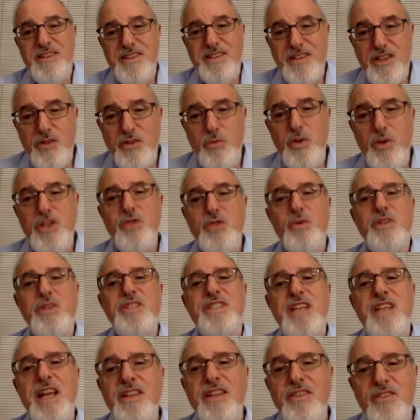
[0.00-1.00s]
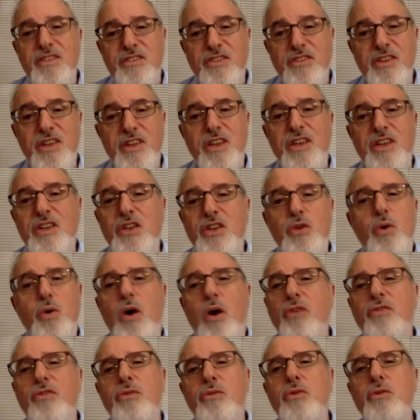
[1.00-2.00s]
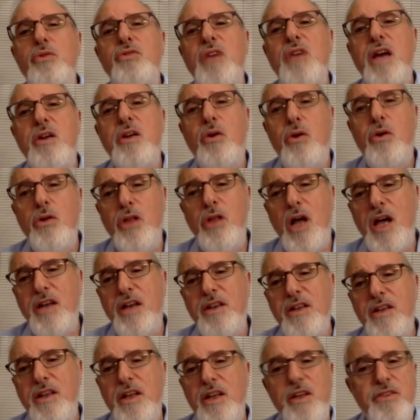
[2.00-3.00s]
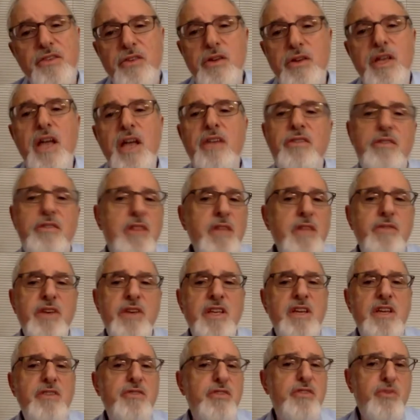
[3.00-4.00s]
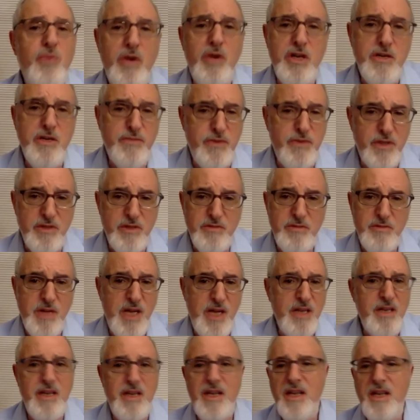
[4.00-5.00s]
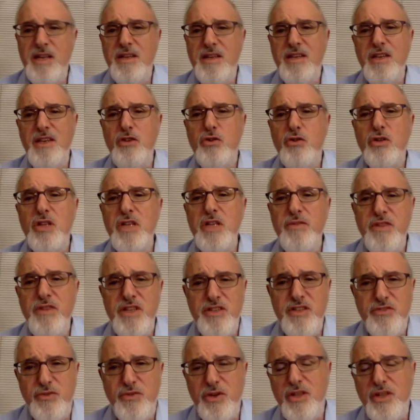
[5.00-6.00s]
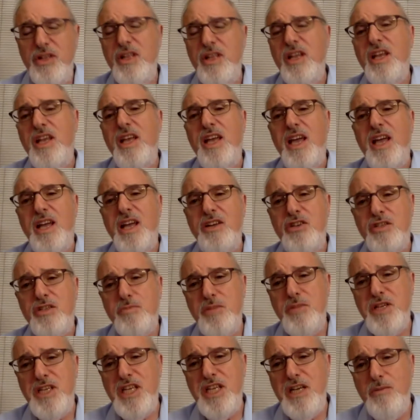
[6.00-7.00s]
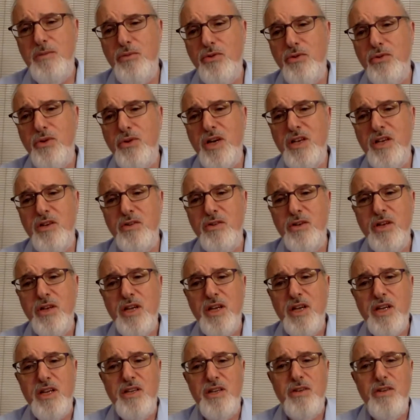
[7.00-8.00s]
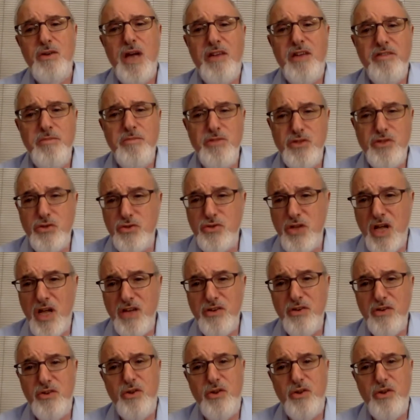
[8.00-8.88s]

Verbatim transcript: the ritual sense, you also lose out a whole lot. So yes, living in Israel is wonderful, and you could live in Israel and you speak Hebrew and you you have a mezuzah on your